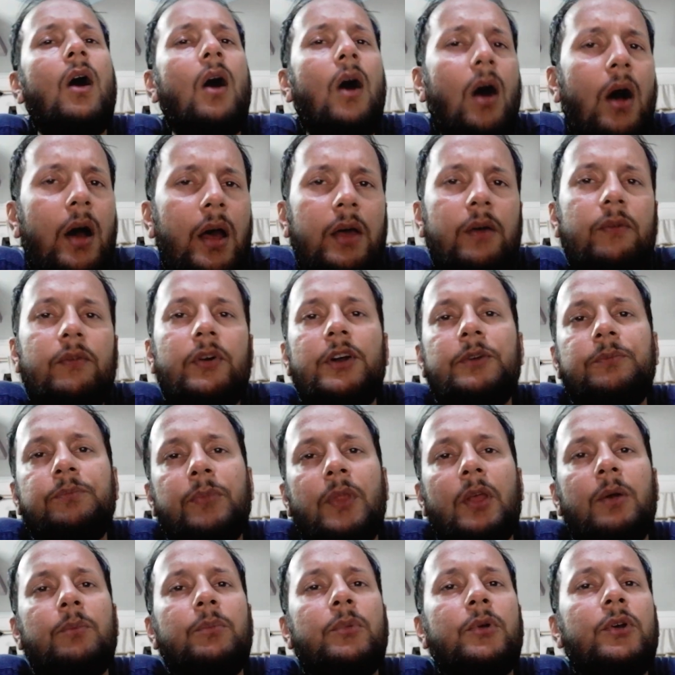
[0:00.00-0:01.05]
However,
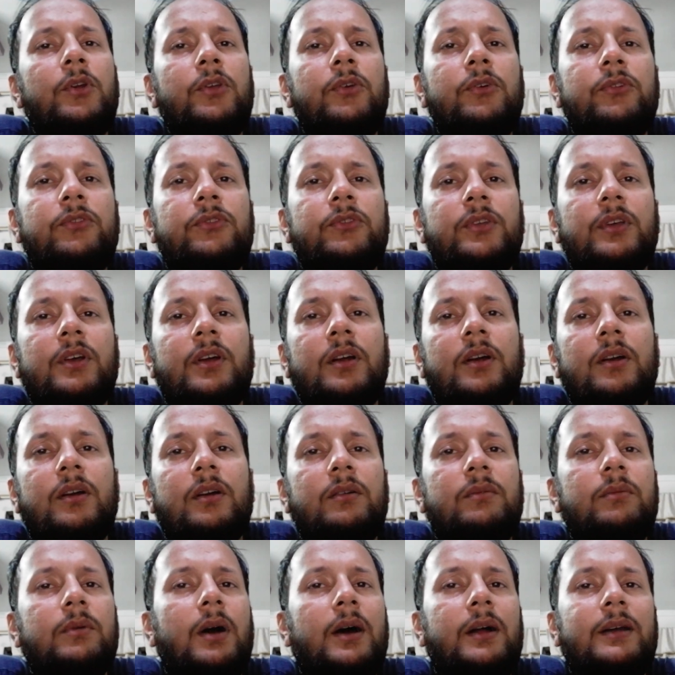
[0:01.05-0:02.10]
producer
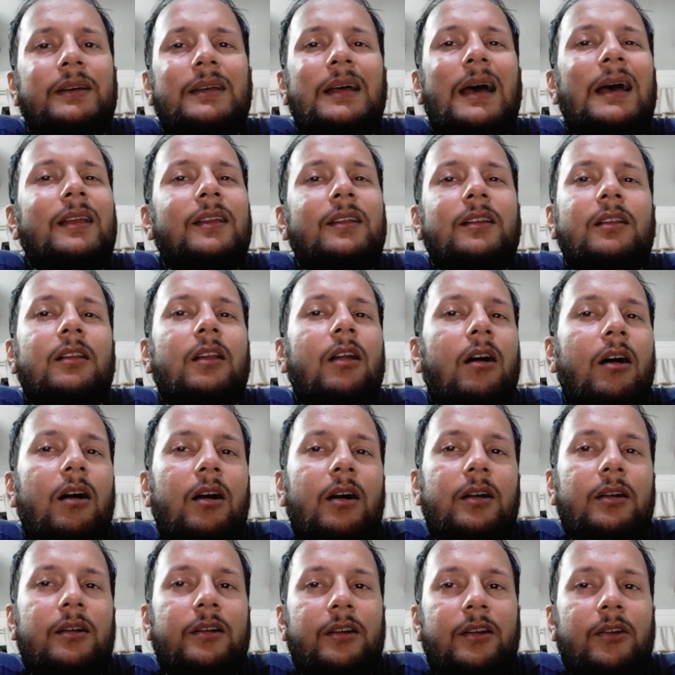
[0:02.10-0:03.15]
uh, Dylan
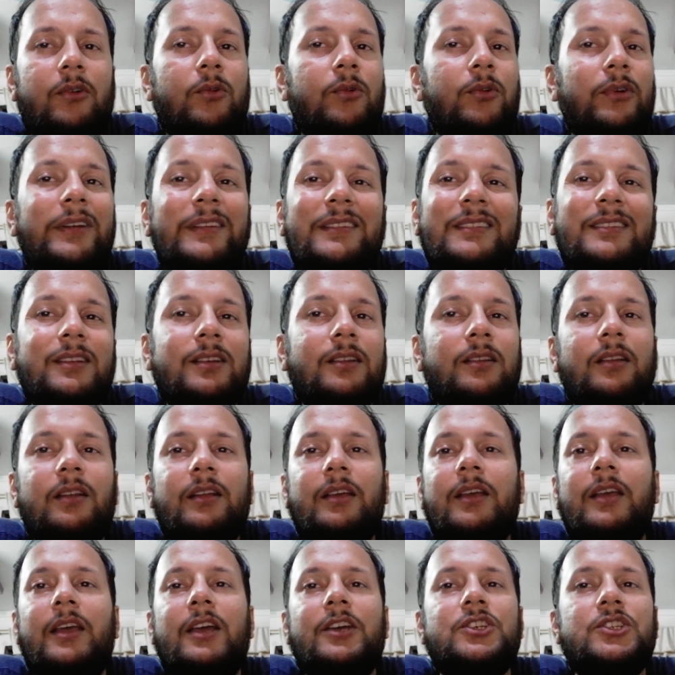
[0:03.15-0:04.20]
Clark
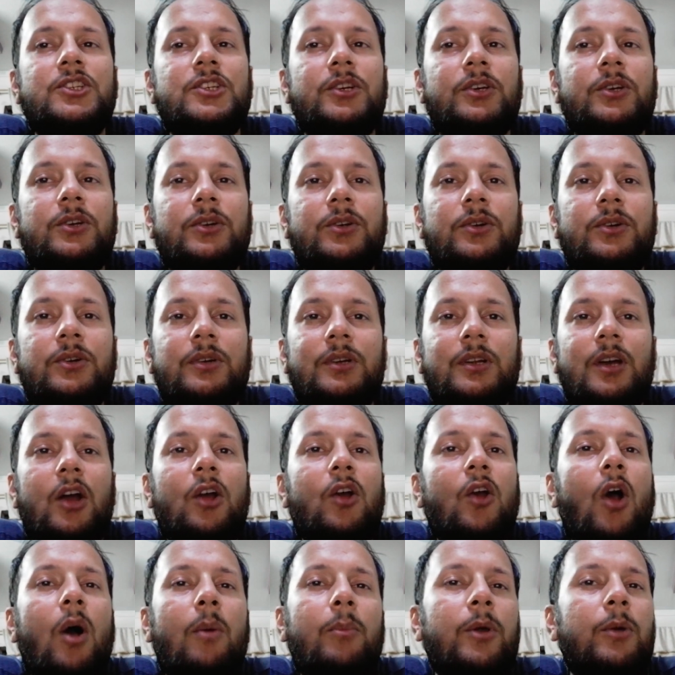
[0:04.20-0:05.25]
recently assured a
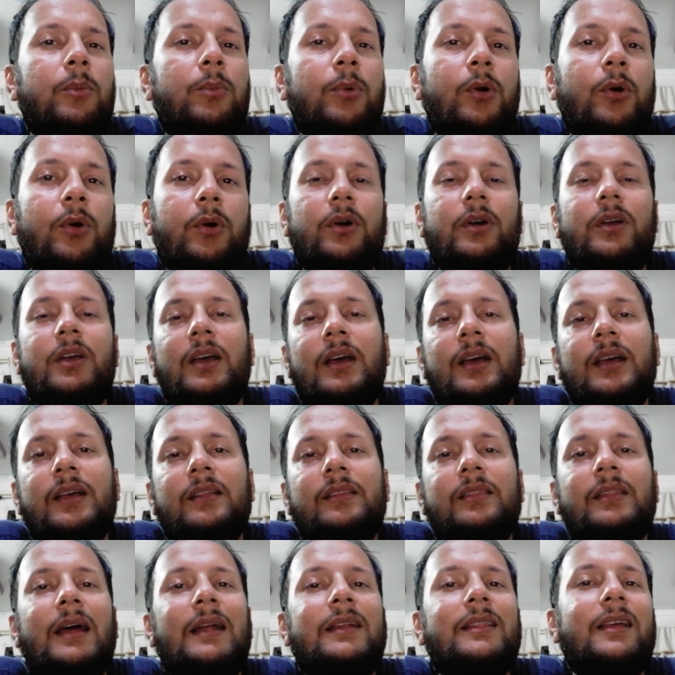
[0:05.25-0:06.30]
comic book
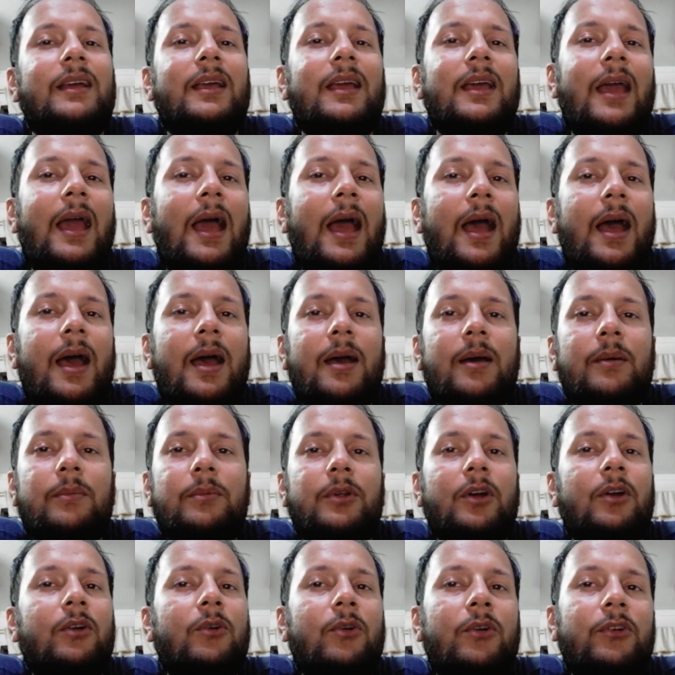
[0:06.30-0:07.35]
that the
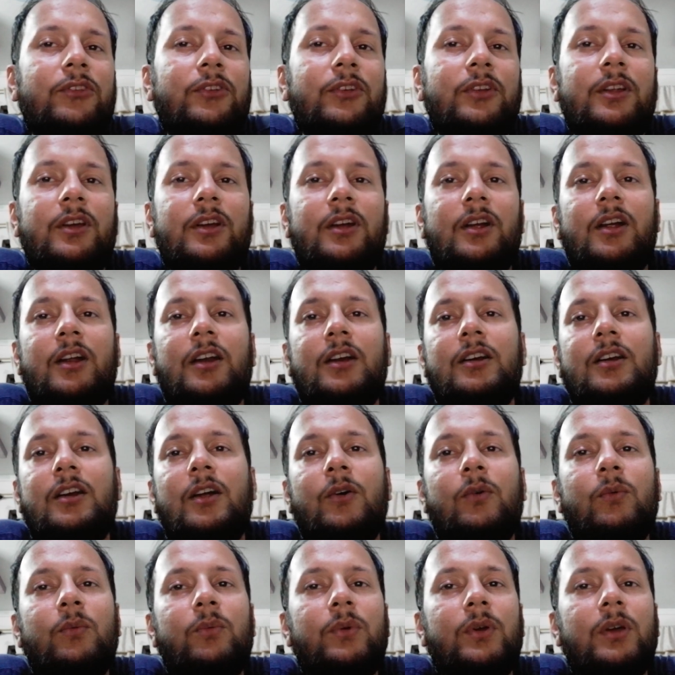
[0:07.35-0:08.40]
Caped Crusader
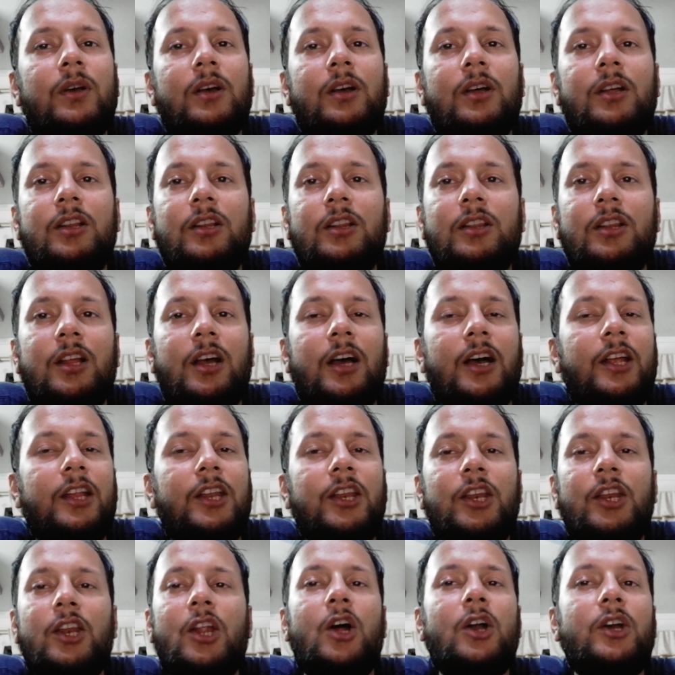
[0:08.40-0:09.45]
will
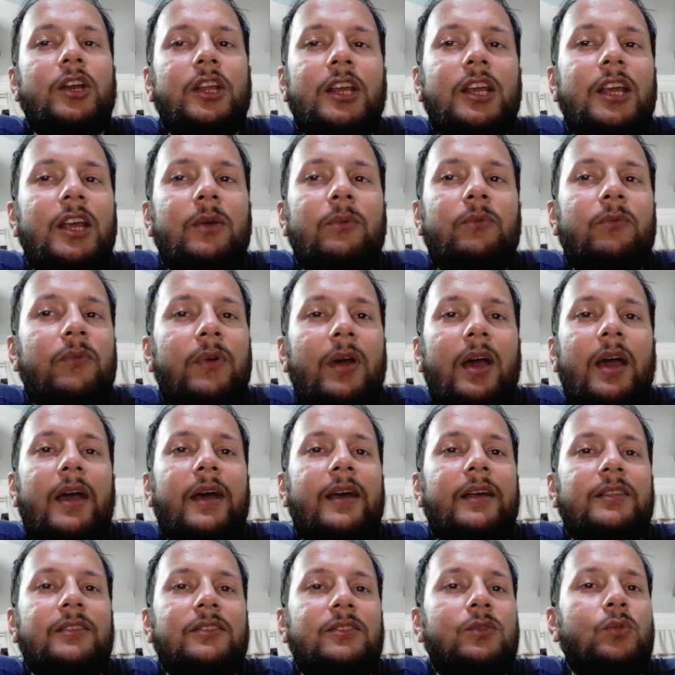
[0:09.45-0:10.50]
not keep
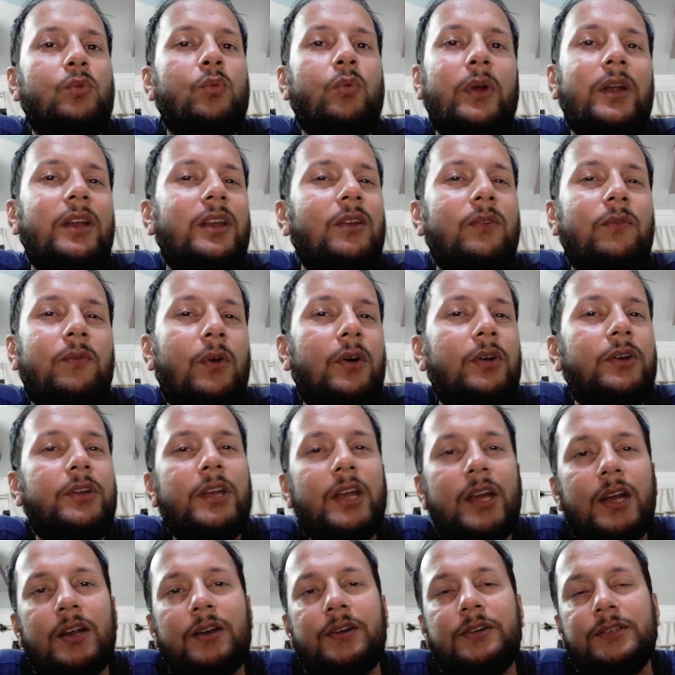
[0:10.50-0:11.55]
fans waiting for
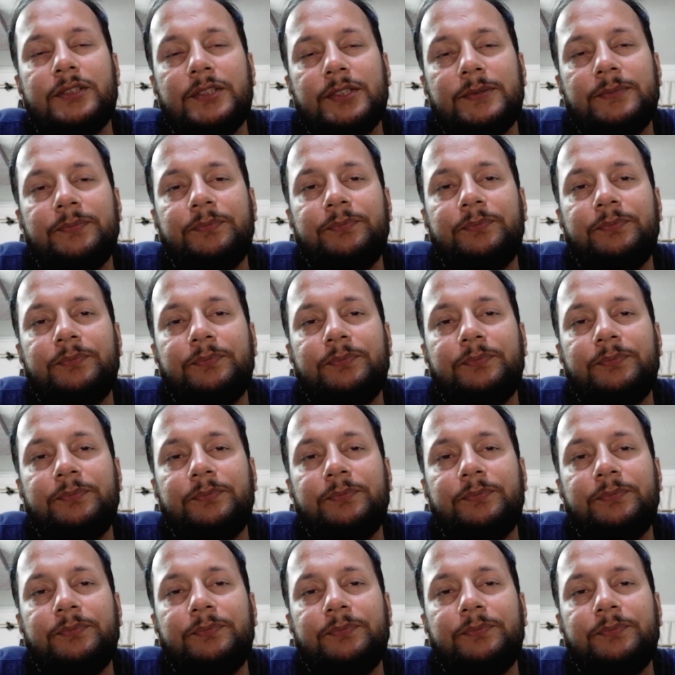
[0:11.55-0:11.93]
years.